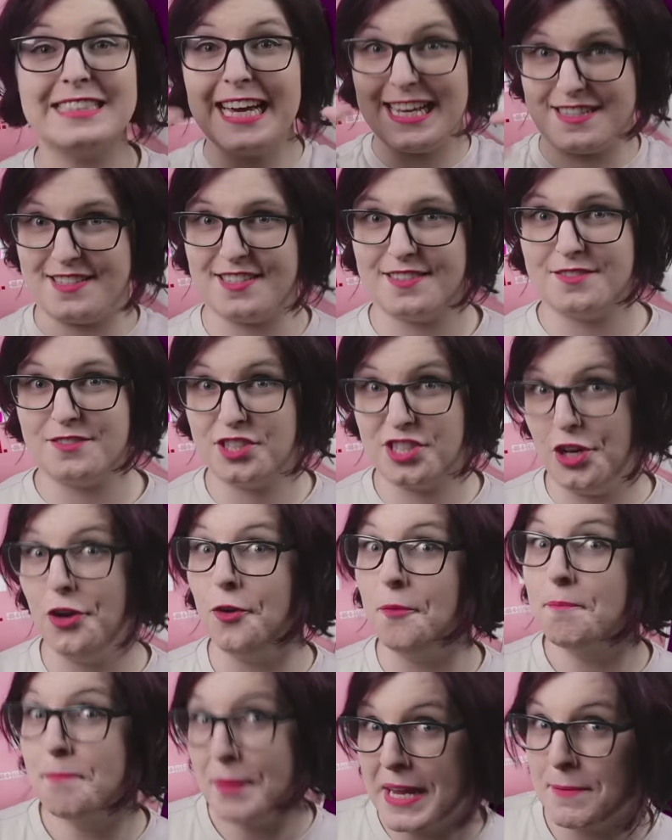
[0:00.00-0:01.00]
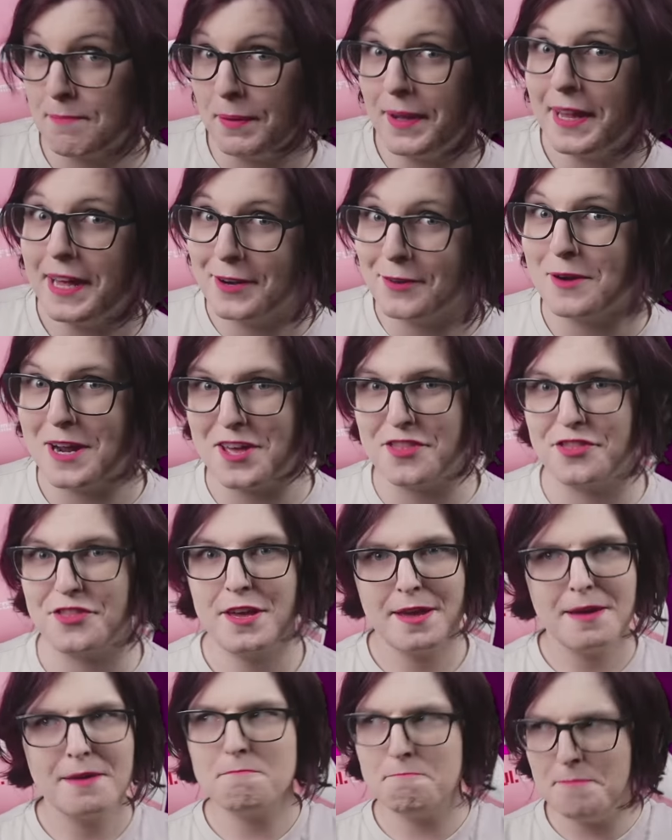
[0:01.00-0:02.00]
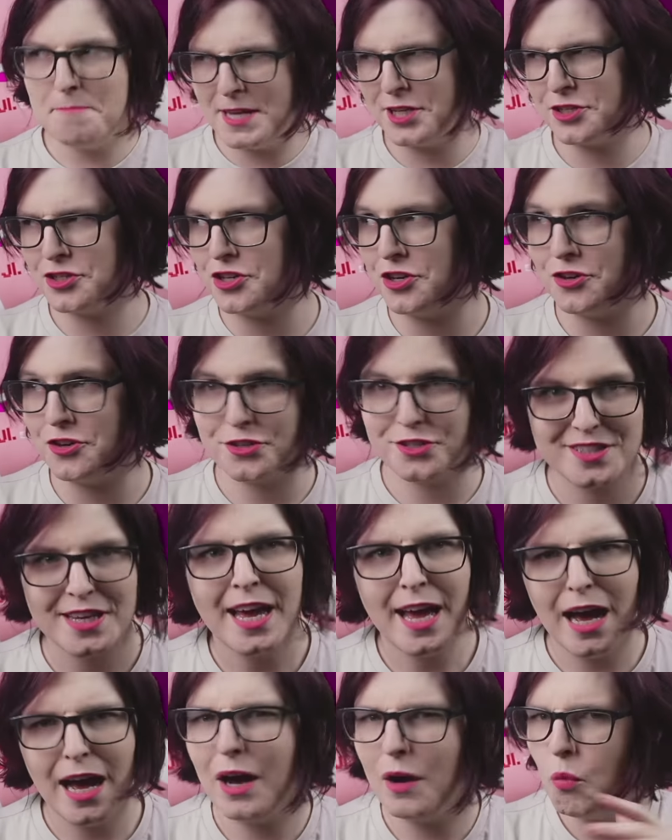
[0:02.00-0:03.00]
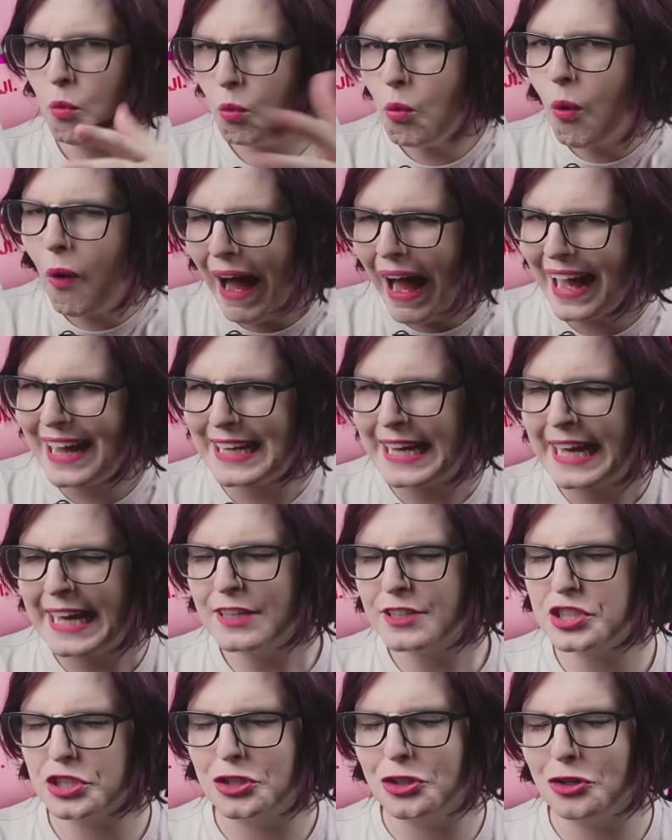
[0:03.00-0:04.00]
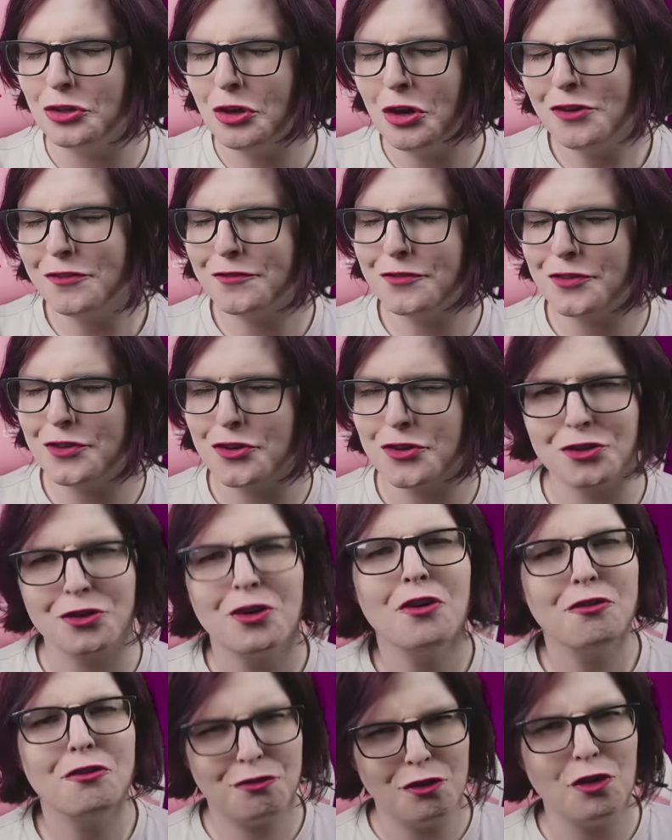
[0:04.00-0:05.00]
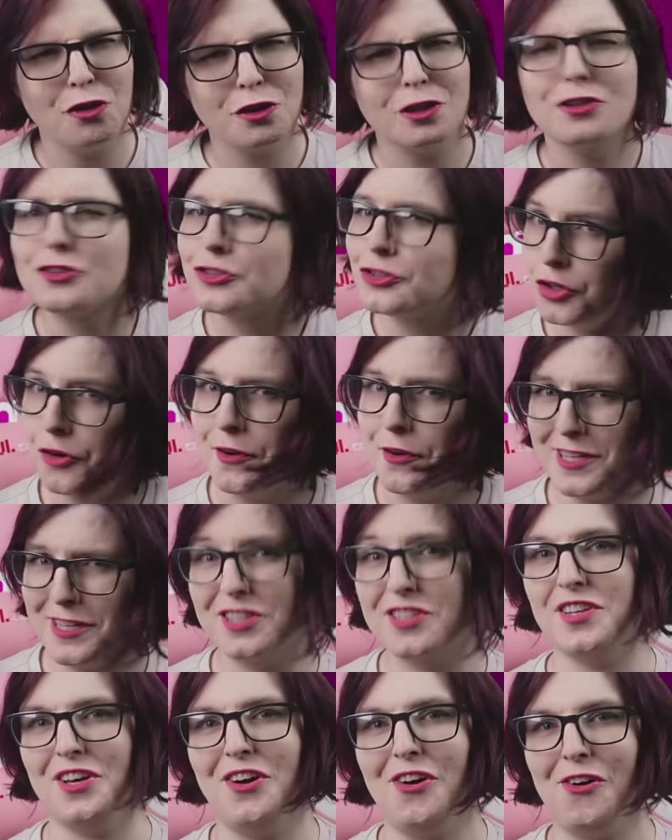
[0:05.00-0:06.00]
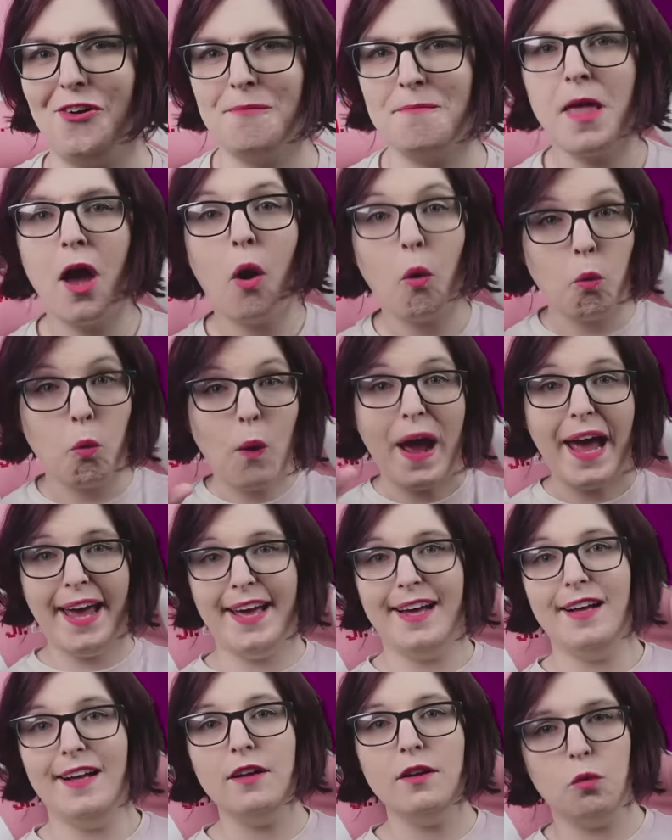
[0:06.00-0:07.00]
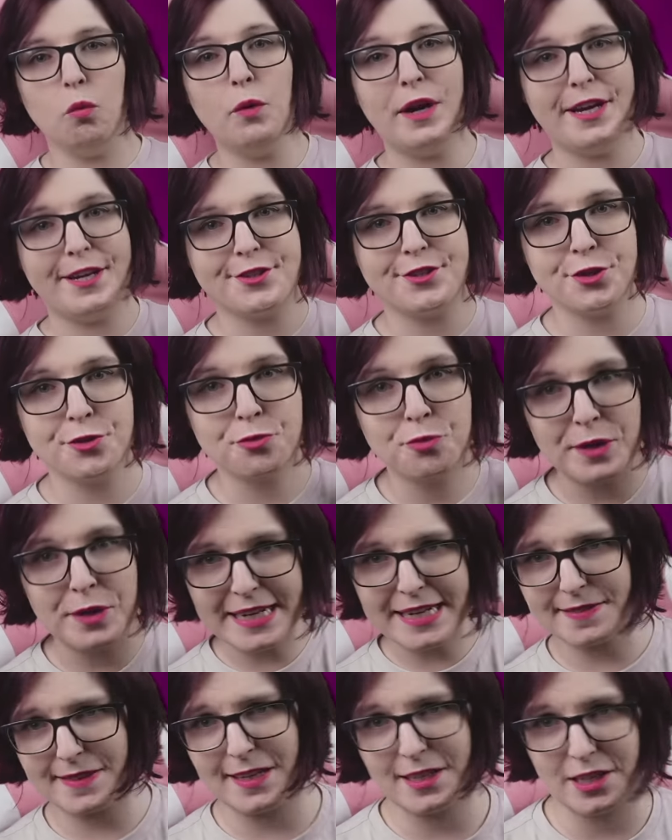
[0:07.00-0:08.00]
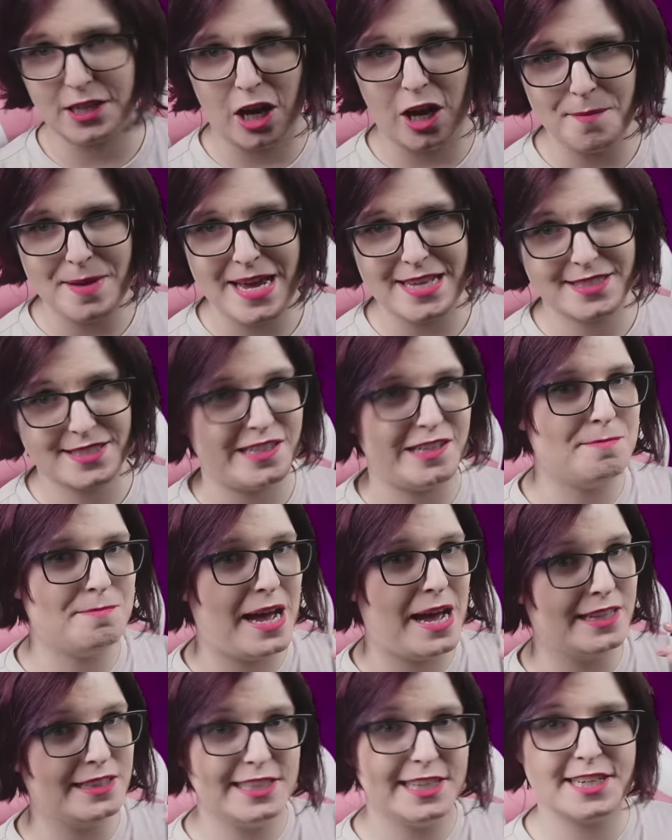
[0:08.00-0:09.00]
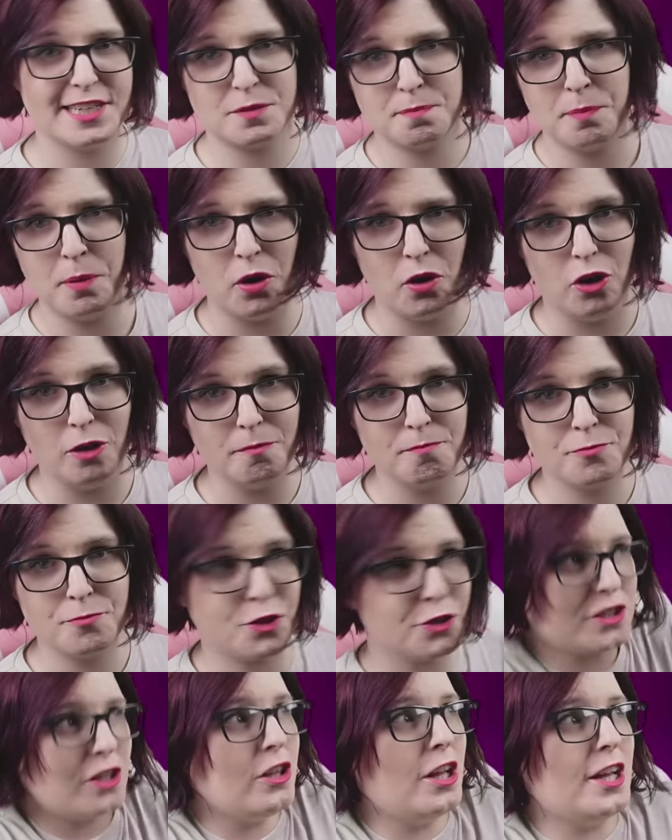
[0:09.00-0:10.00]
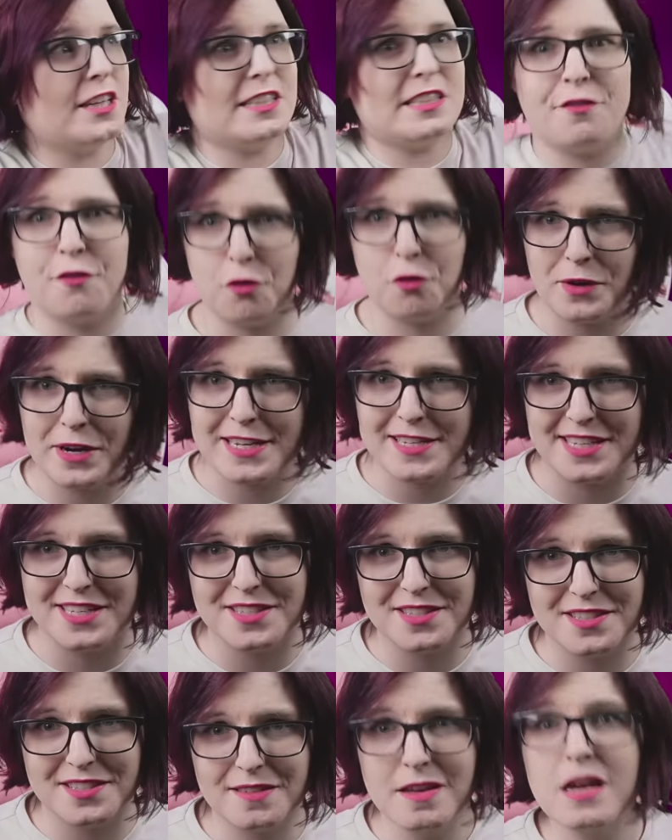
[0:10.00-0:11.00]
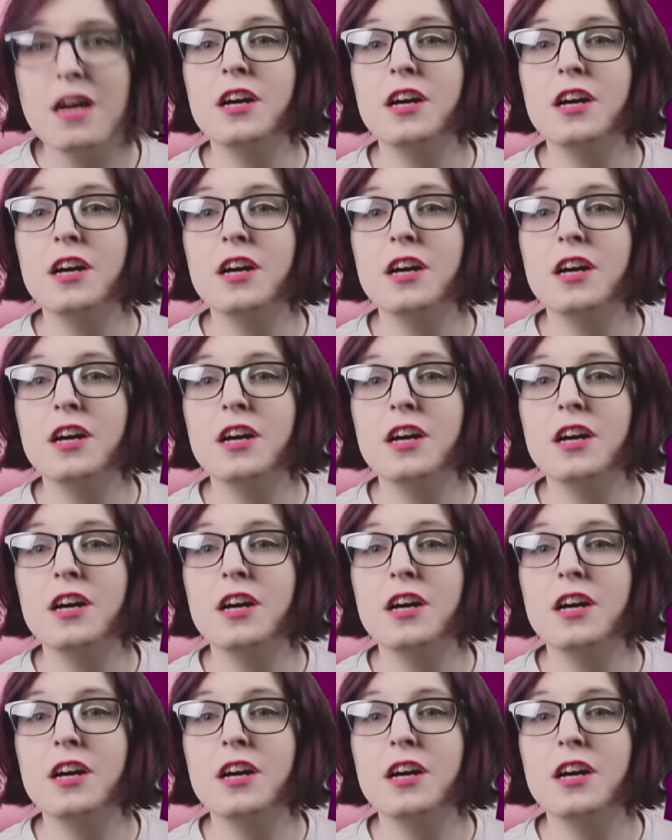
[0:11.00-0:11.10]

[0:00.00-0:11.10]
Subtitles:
Yes, so being played with, miniatures. Why so few folk doing so? Well, when you read the comments of my latest poll, there's a lot of different reasons.